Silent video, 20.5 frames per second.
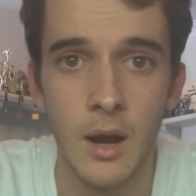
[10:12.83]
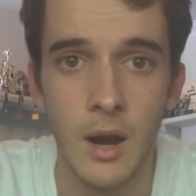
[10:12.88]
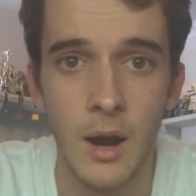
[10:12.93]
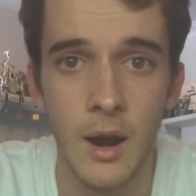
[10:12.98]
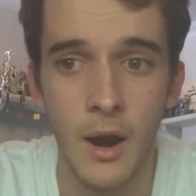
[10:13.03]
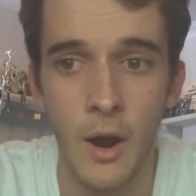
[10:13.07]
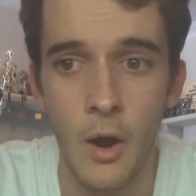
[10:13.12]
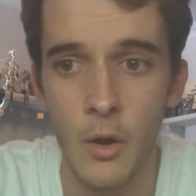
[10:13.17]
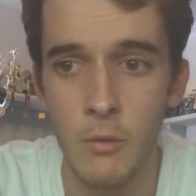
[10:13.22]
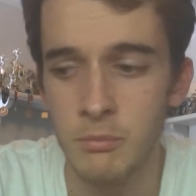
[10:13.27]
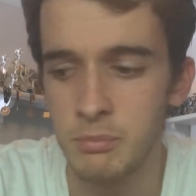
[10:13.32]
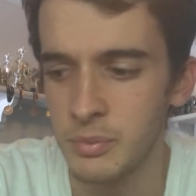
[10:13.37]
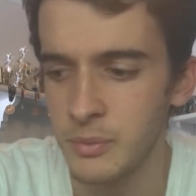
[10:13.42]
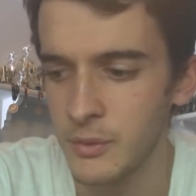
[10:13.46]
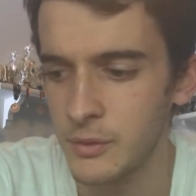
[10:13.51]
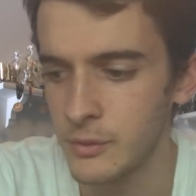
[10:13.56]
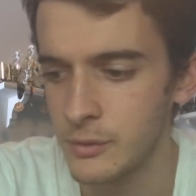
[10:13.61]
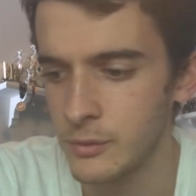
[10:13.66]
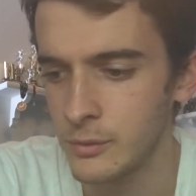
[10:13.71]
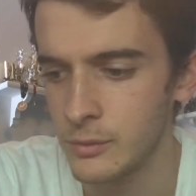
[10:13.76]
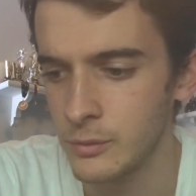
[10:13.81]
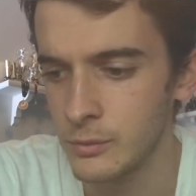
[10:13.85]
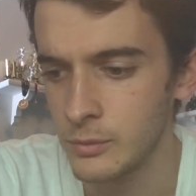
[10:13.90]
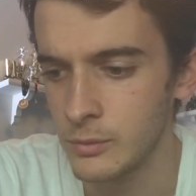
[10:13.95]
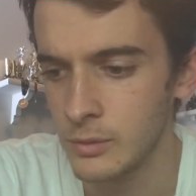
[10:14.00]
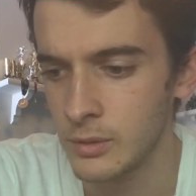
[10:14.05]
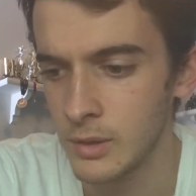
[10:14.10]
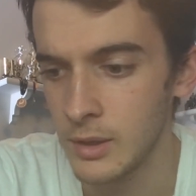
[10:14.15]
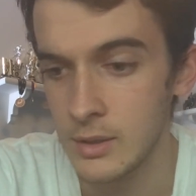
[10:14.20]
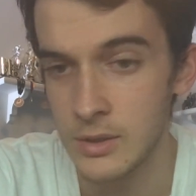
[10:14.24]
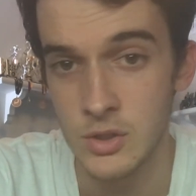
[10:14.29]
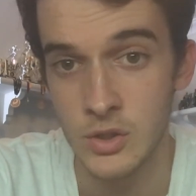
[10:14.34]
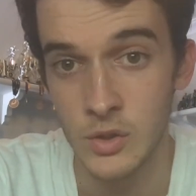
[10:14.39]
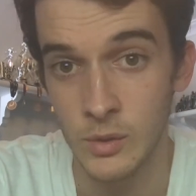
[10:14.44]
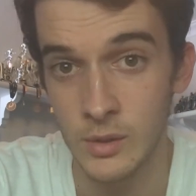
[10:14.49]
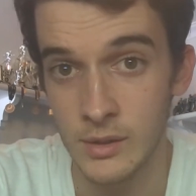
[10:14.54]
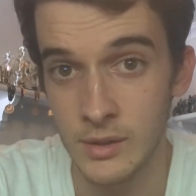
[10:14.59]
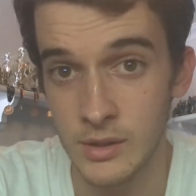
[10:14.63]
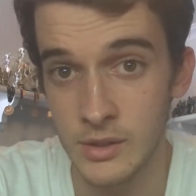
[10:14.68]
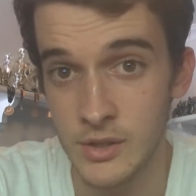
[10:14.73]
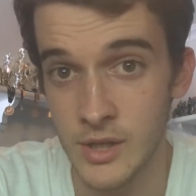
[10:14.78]
I hope you
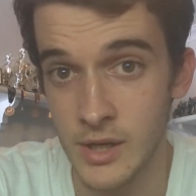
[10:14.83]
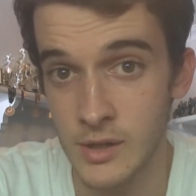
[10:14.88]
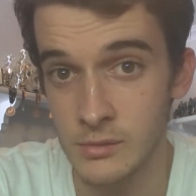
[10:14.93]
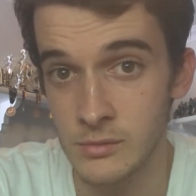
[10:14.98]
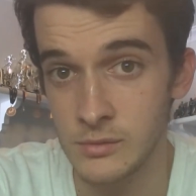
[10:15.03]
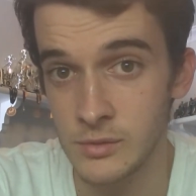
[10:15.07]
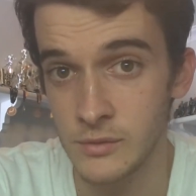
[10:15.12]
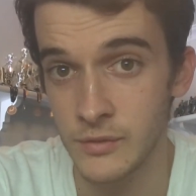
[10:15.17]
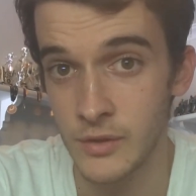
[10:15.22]
enjoy the channel.